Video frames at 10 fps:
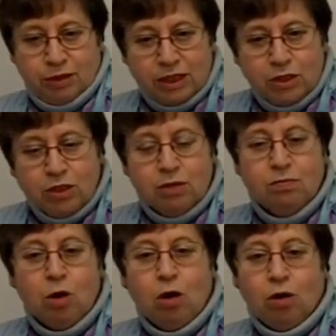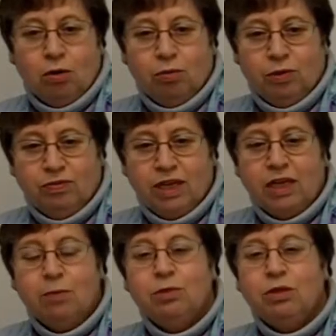system or if they
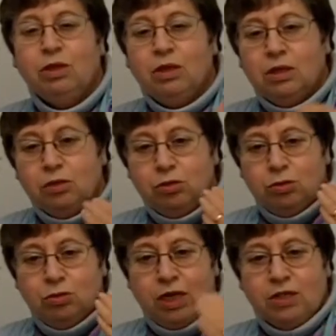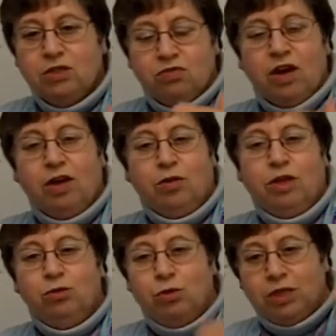come to, to testify, are
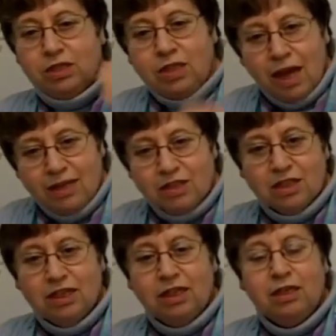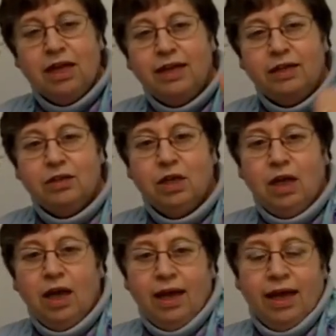they treated nicely and,
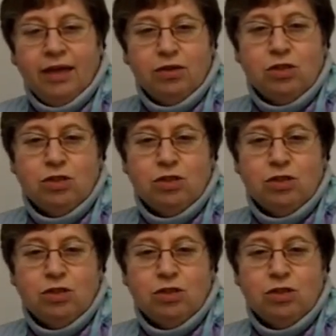and